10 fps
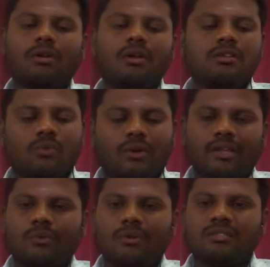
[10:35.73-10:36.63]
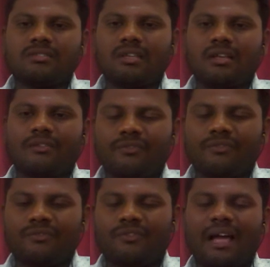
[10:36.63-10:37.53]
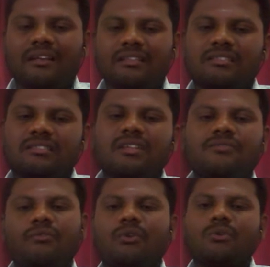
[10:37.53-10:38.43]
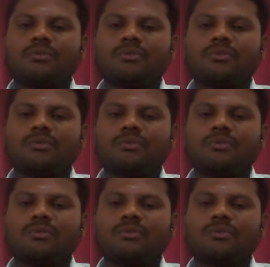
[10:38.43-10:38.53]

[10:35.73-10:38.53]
So likewise the flag registers we want to set.